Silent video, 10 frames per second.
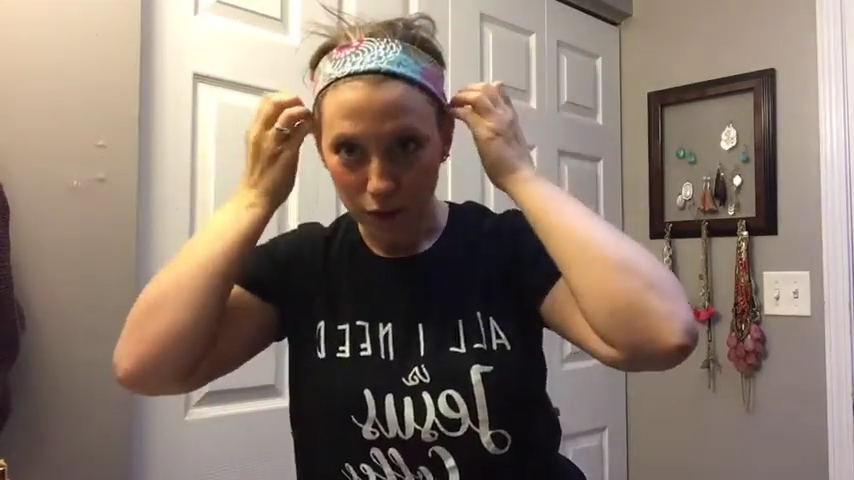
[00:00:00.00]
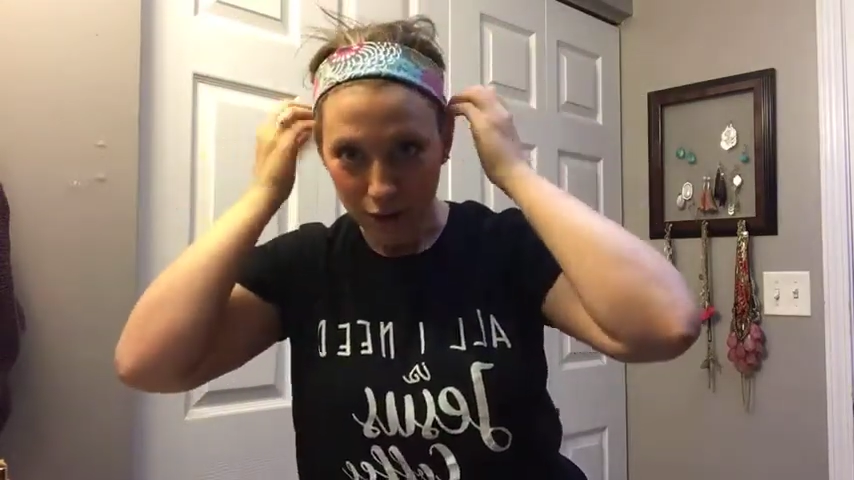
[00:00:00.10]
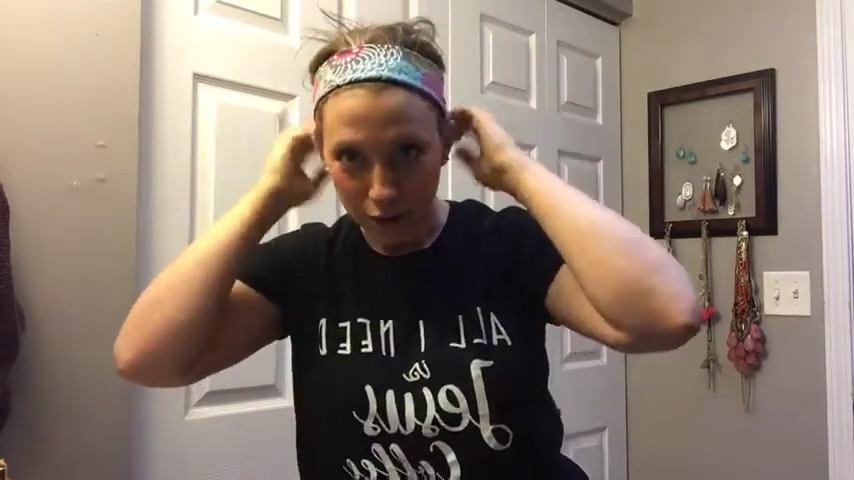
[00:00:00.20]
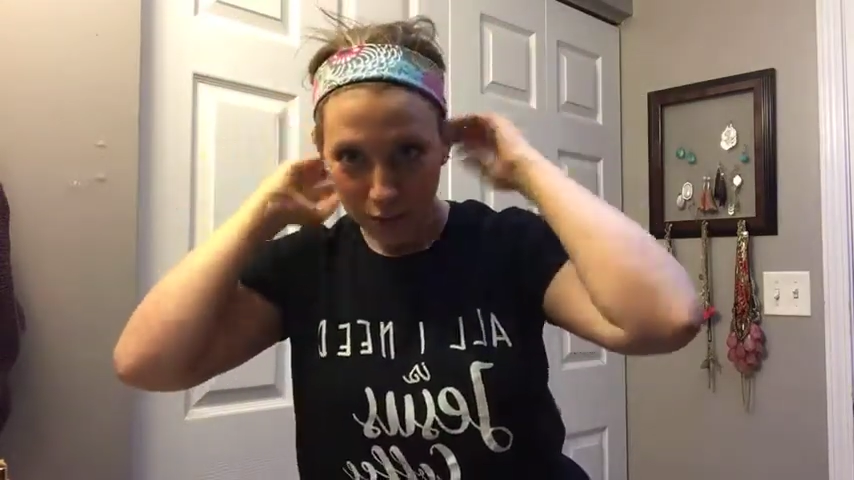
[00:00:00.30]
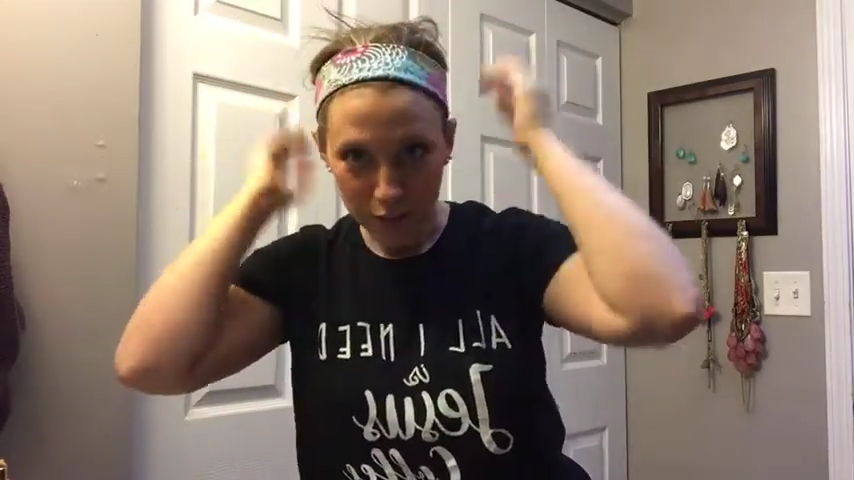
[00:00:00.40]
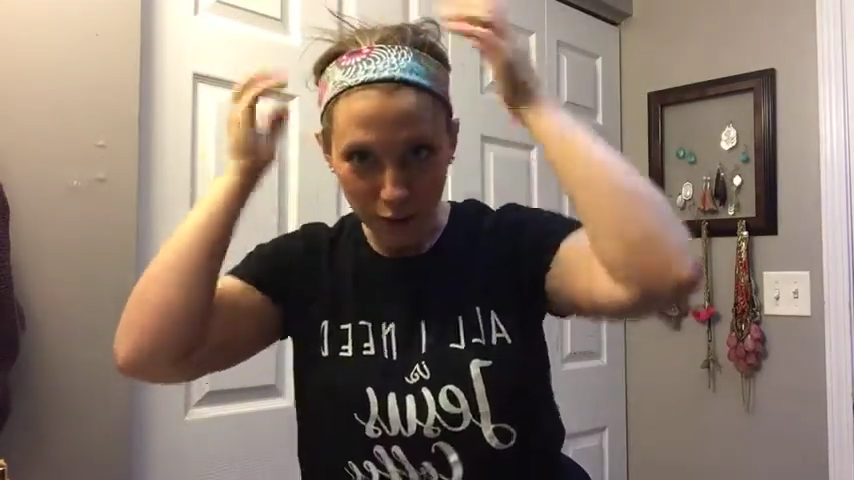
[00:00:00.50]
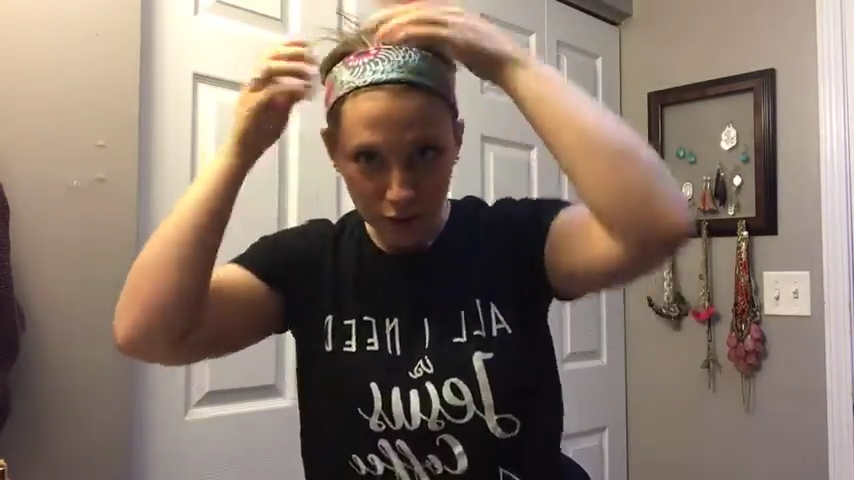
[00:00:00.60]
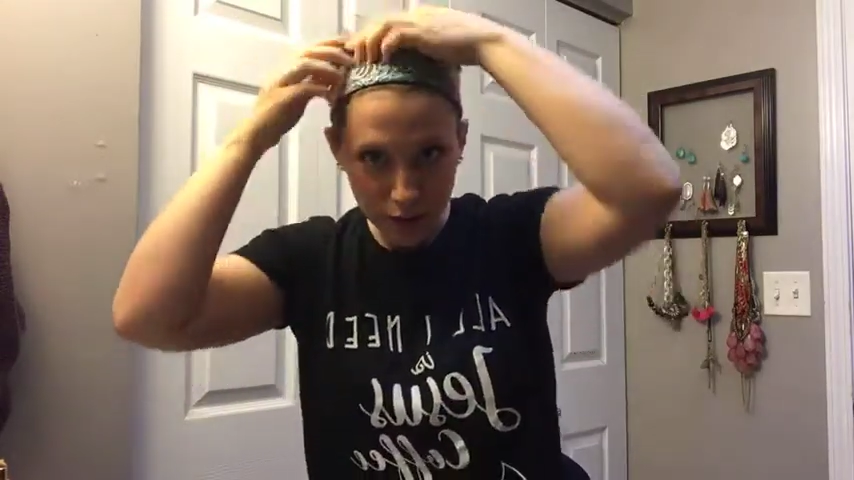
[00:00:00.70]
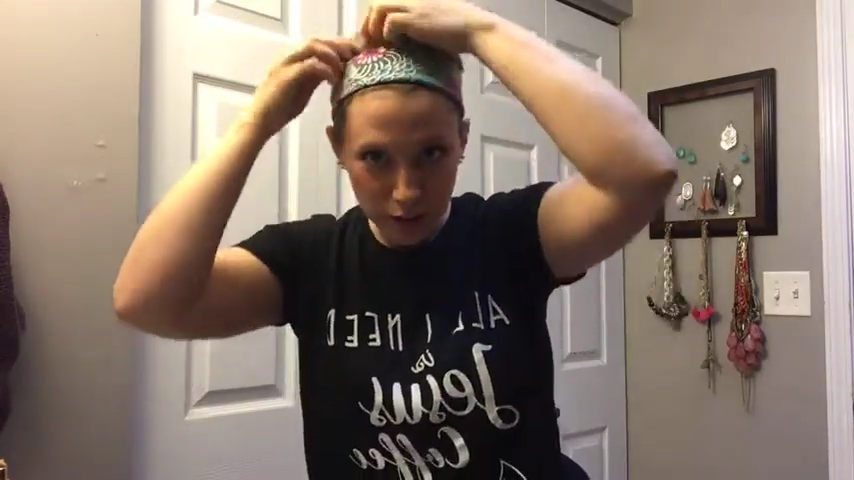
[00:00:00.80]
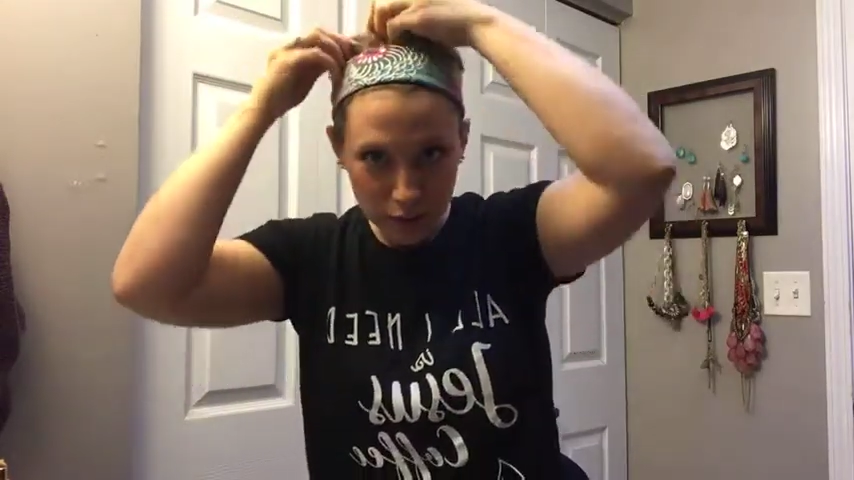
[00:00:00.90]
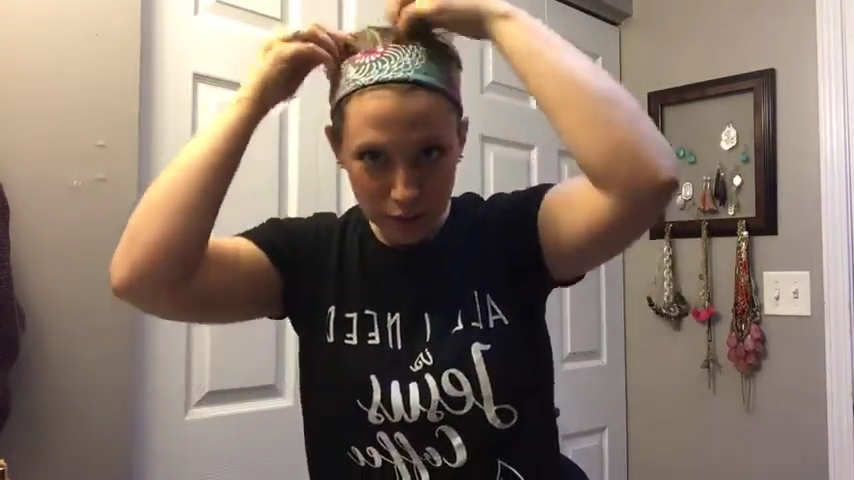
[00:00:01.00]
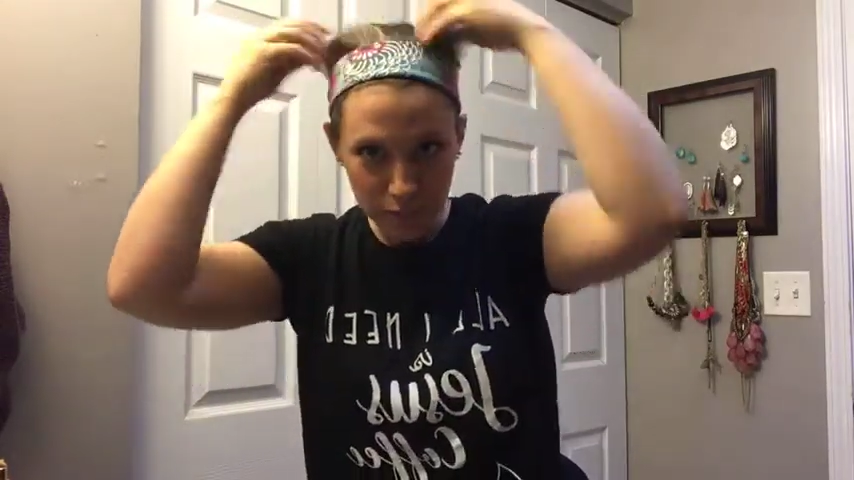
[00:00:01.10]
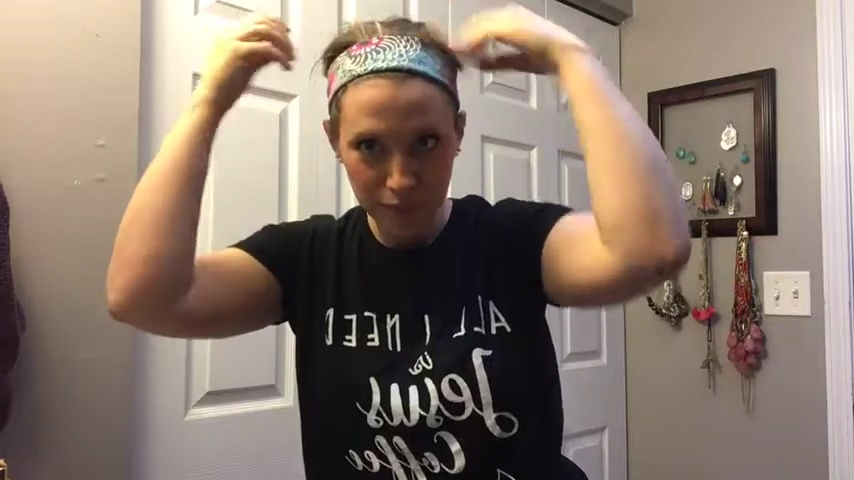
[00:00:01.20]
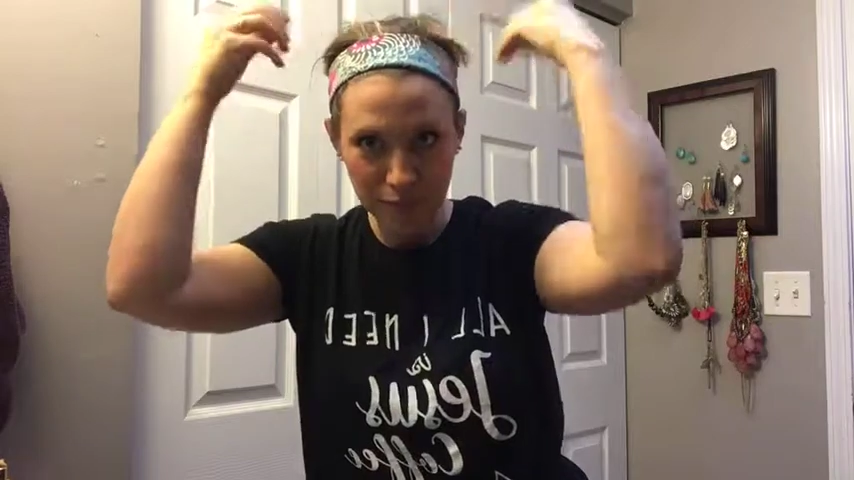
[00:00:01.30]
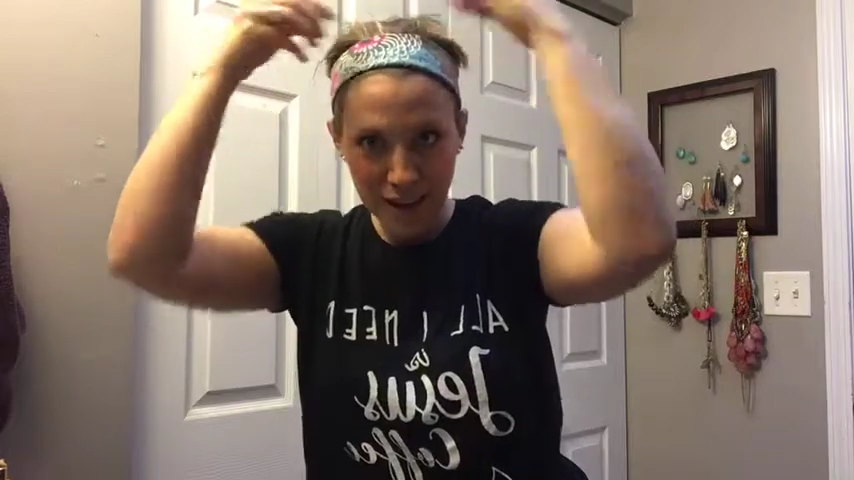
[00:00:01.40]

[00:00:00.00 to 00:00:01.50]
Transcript: we go, looking awesome.